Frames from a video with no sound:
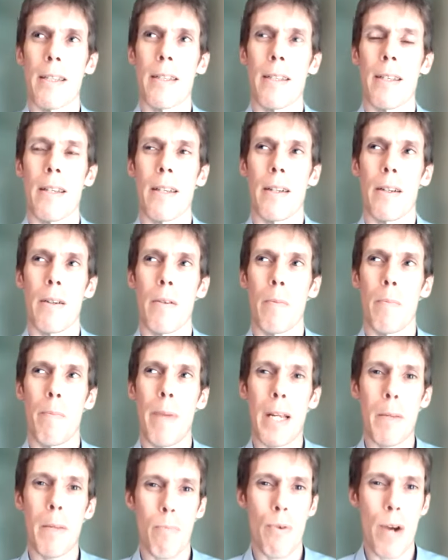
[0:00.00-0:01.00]
is that
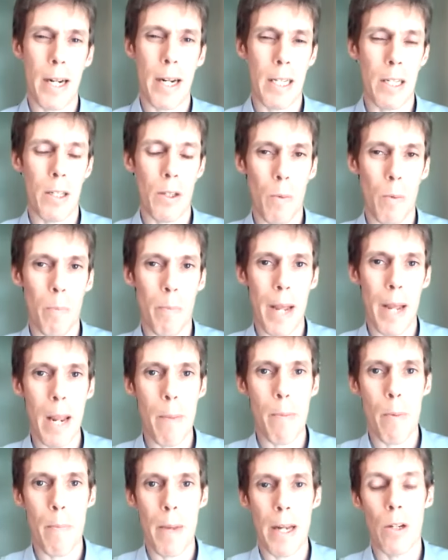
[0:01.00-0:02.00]
best practice on
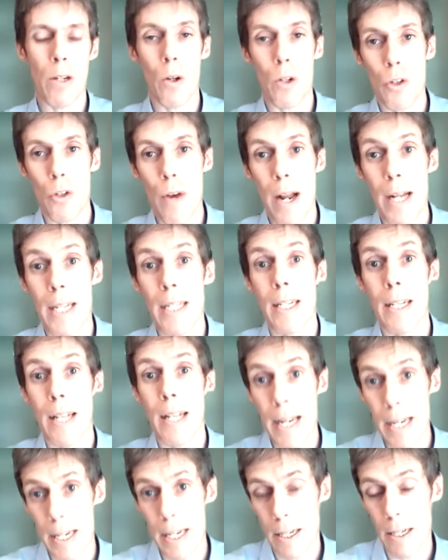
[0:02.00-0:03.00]
paper may not
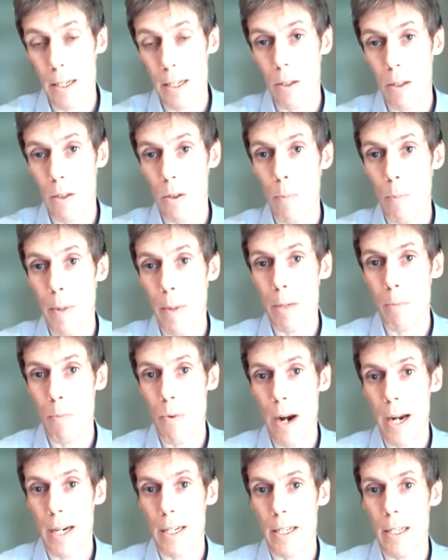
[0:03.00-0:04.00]
translate into best
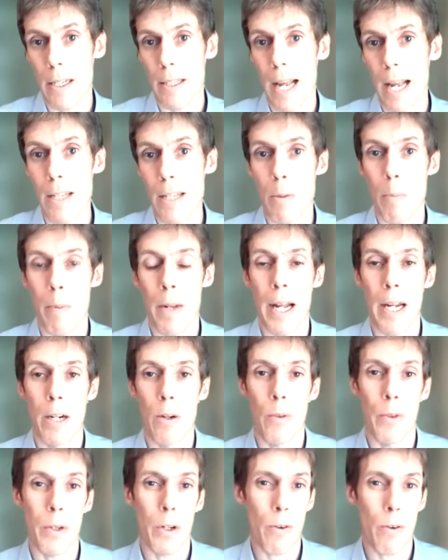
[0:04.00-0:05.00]
practice as applied
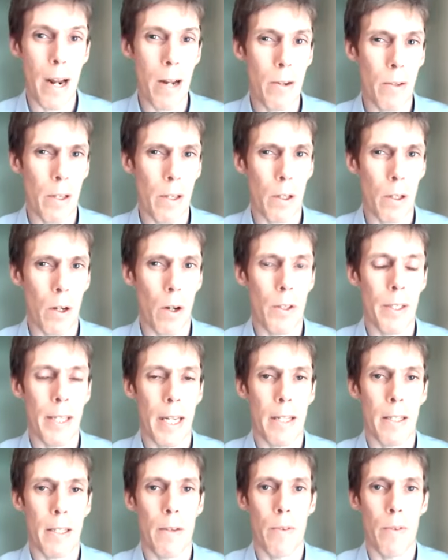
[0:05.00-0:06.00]
on the ground in the
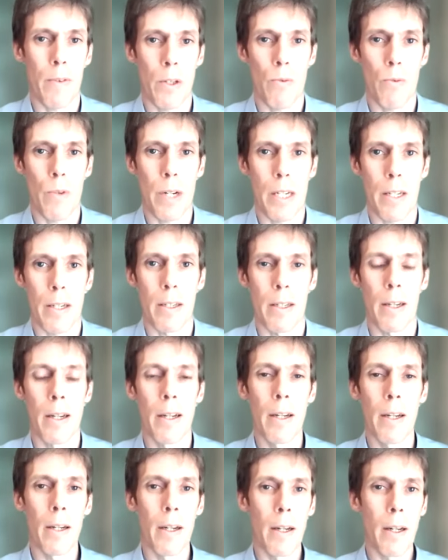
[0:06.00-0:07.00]
context of this region.
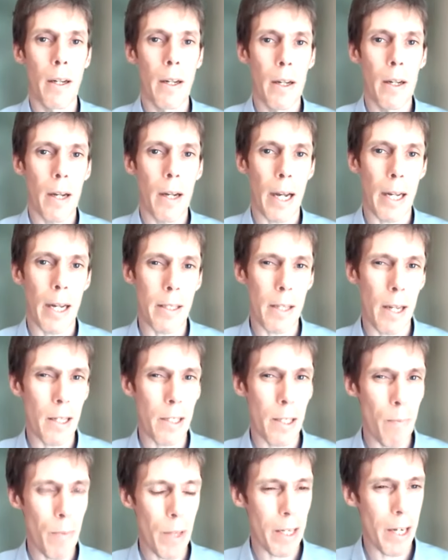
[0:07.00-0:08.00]
And
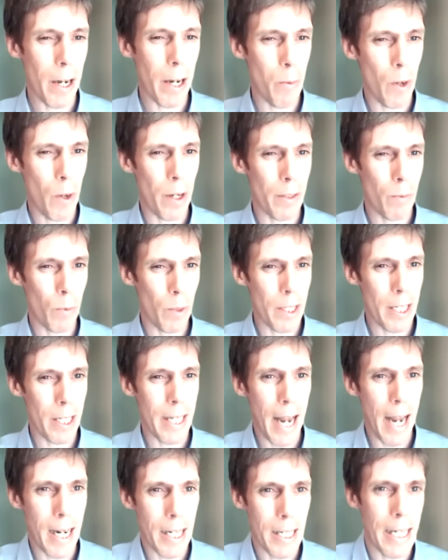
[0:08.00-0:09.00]
something that I wanted
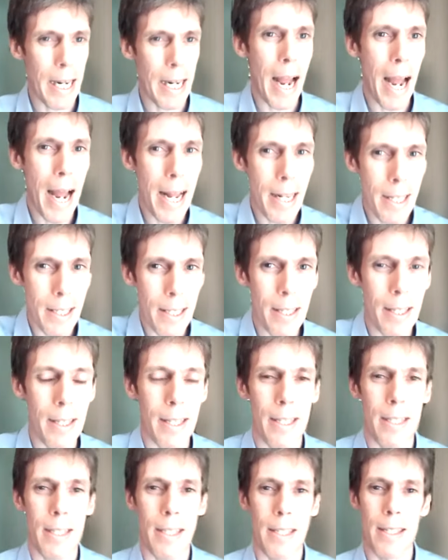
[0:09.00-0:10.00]
to actually add to
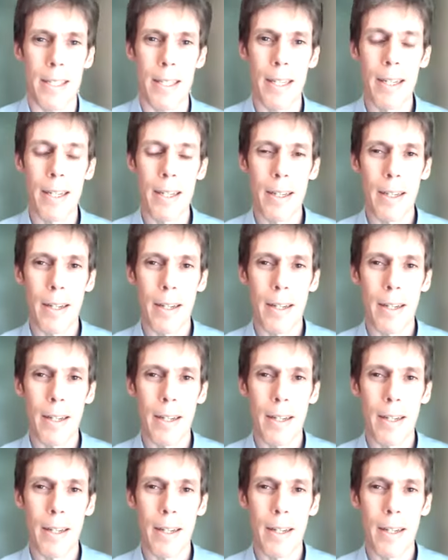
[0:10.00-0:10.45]
this is